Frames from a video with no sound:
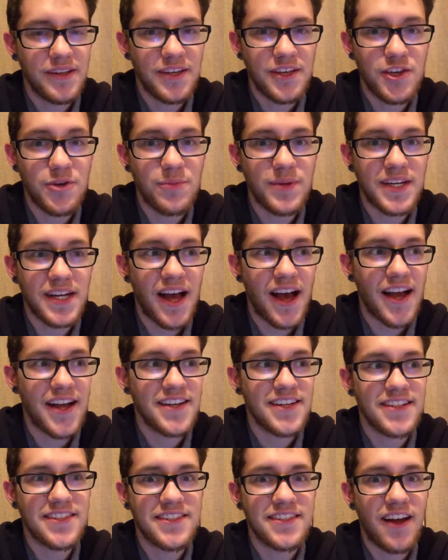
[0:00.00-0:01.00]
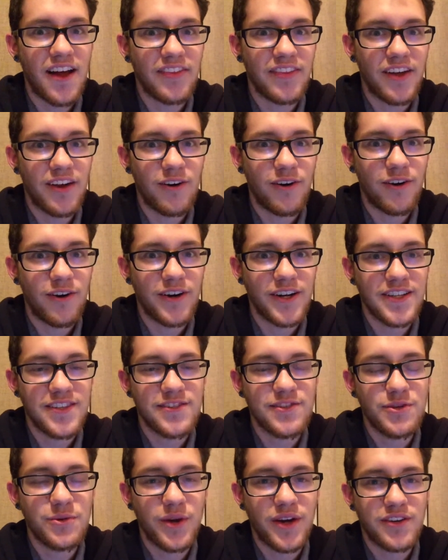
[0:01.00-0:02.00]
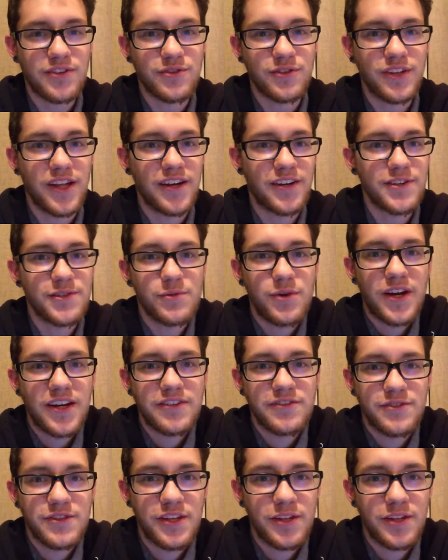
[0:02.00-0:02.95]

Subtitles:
Humankind. It's not that hard. It's 2 extra letters, 1 extra